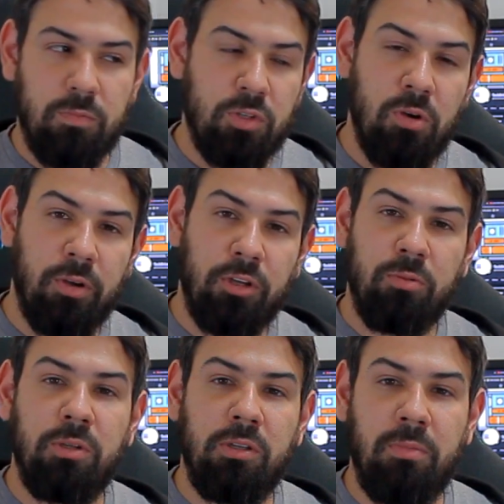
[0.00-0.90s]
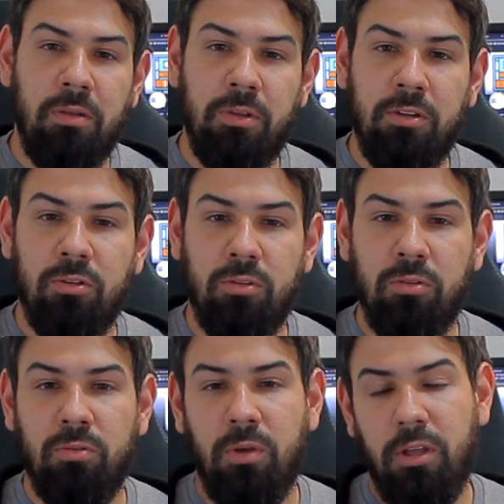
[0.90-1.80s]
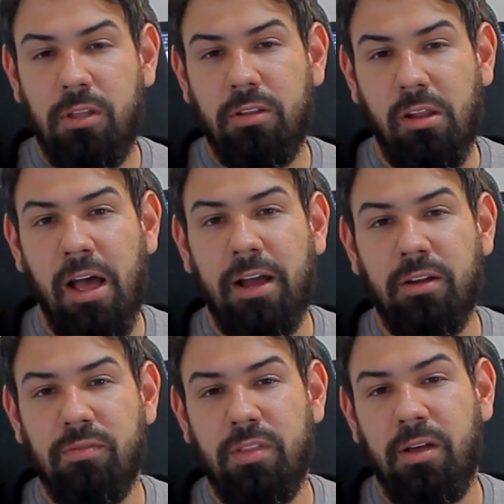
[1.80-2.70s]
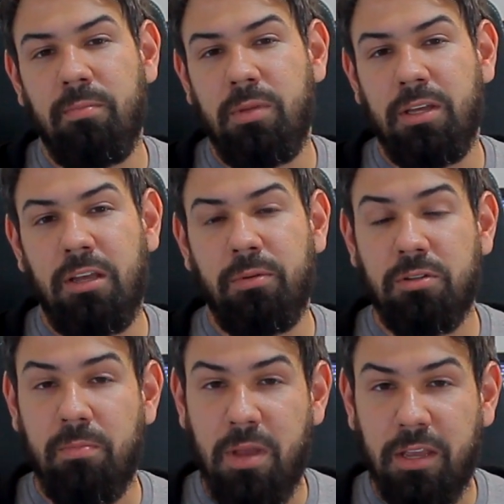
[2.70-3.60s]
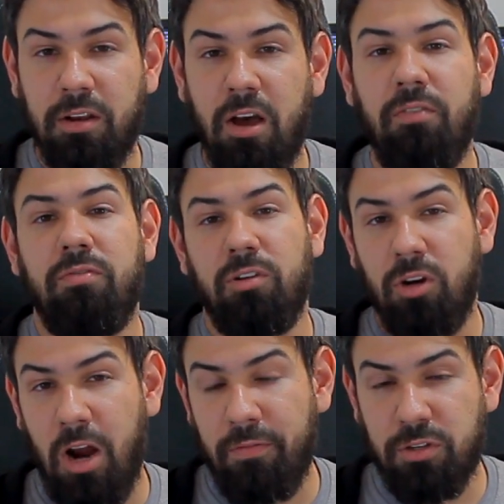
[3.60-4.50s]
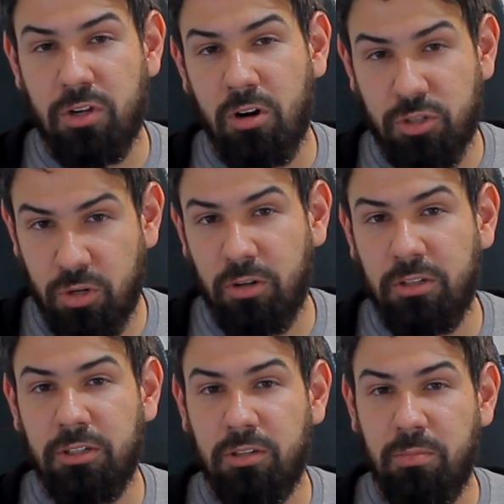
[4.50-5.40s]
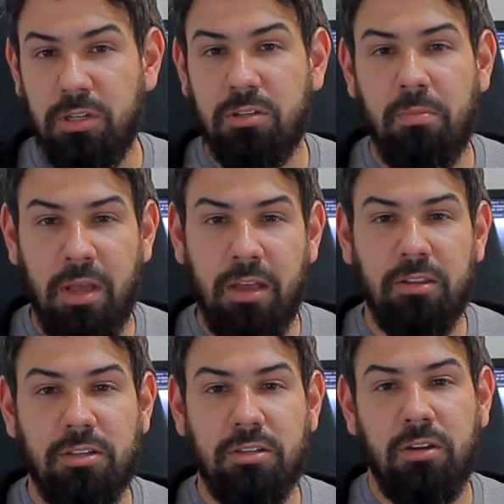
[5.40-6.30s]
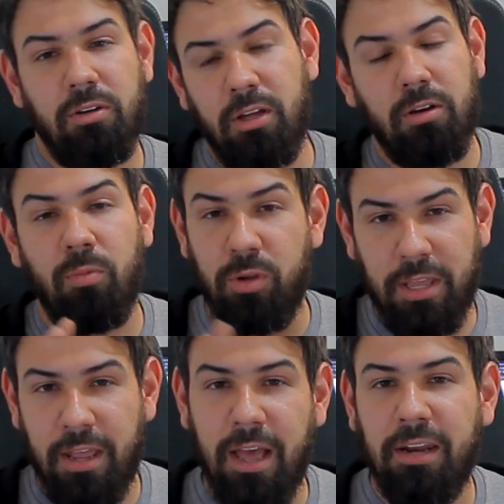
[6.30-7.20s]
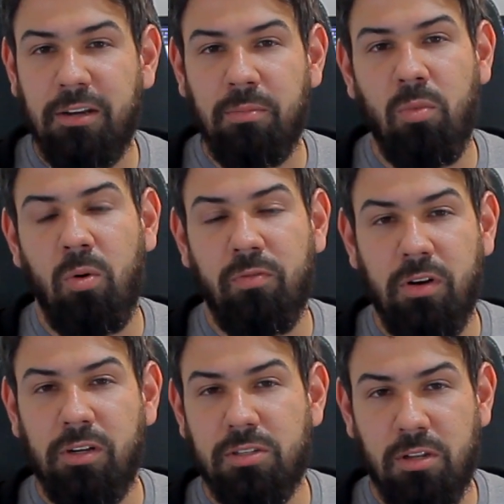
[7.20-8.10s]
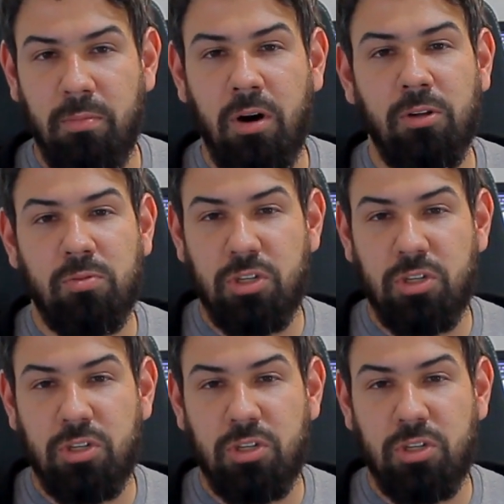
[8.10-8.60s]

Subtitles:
So it could be maybe due to the lack of them being able to make enough graphics cards currently to meet demand, said, okay, no, we can't add any more variants of the models.